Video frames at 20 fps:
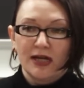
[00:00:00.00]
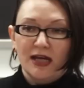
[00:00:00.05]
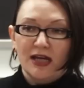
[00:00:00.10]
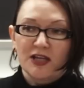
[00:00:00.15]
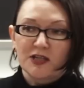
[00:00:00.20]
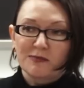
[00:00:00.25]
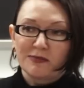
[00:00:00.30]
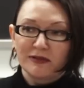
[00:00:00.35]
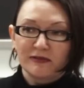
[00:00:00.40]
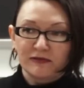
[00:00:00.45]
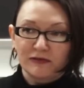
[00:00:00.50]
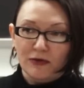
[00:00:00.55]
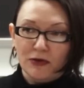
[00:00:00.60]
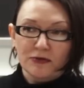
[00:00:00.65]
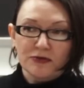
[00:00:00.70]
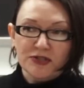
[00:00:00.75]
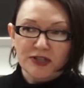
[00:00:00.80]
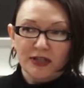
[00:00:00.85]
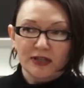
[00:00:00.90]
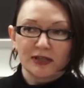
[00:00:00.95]
has been
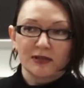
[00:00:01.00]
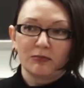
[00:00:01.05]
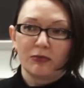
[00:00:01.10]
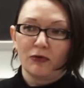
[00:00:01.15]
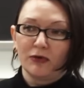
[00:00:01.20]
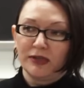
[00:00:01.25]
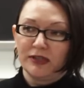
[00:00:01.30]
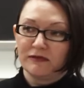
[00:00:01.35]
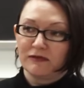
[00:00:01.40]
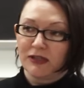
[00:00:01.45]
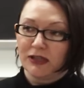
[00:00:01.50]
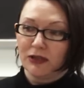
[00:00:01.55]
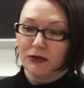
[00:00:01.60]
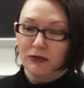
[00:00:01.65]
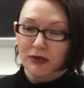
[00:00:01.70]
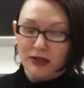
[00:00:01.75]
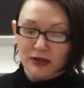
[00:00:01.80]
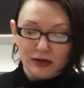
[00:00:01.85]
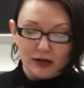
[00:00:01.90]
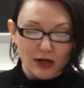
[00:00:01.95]
frozen at the point of
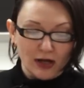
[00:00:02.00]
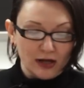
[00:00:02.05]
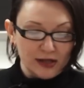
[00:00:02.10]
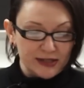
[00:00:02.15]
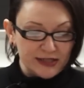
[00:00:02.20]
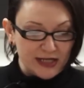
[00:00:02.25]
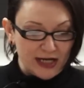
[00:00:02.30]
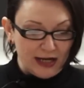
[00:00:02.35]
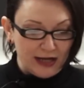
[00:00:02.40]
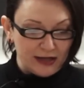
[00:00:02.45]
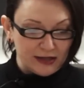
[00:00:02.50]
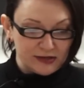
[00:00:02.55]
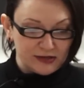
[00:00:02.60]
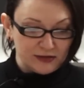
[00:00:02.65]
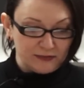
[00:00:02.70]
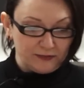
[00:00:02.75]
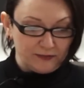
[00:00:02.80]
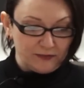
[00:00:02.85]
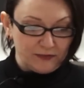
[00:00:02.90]
colonial contact.